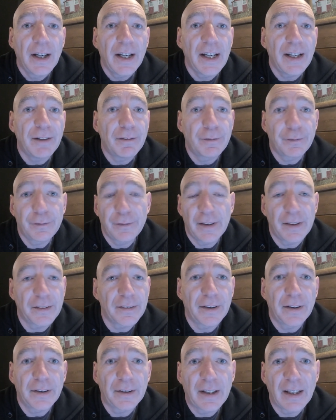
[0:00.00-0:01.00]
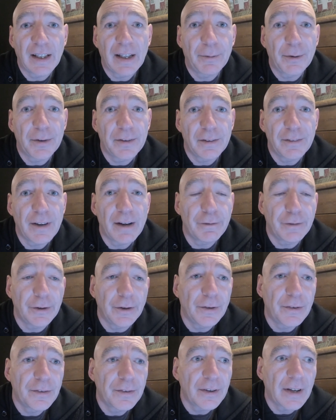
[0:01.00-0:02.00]
It's a collaborative
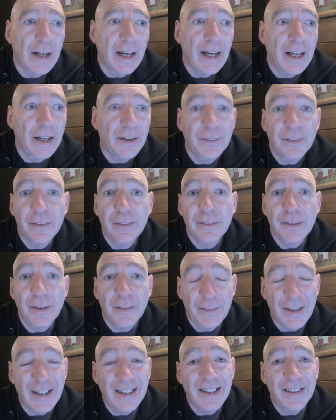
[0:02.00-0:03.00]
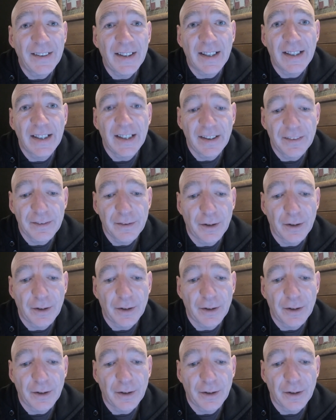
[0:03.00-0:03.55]
effort, and then in that case,